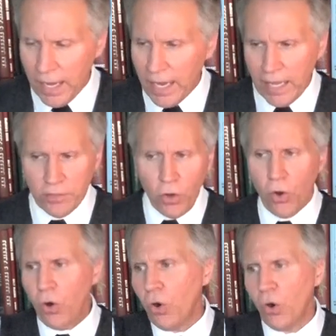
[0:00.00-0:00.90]
And the
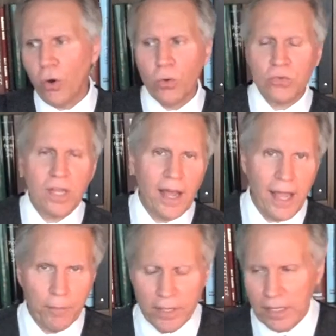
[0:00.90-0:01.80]
whole
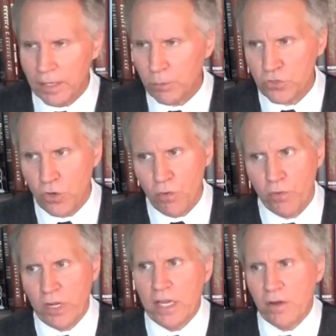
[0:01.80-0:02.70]
time, and it was
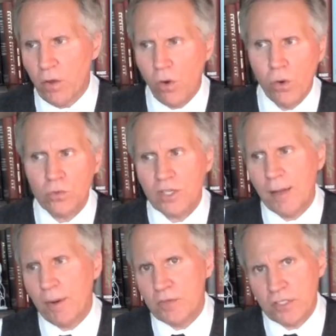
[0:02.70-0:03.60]
over a year, the whole
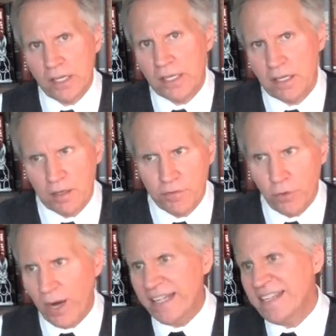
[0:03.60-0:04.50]
time I was studying Kung
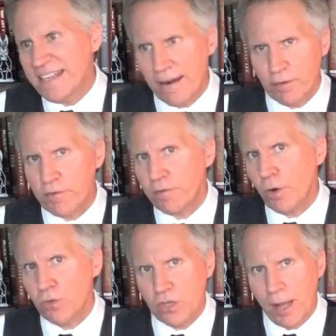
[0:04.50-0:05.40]
Fu, I never
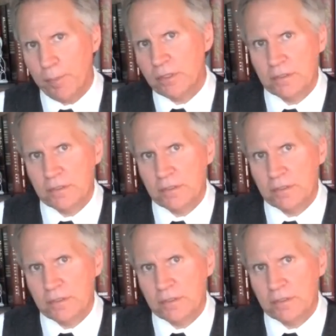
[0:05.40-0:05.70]
froze up.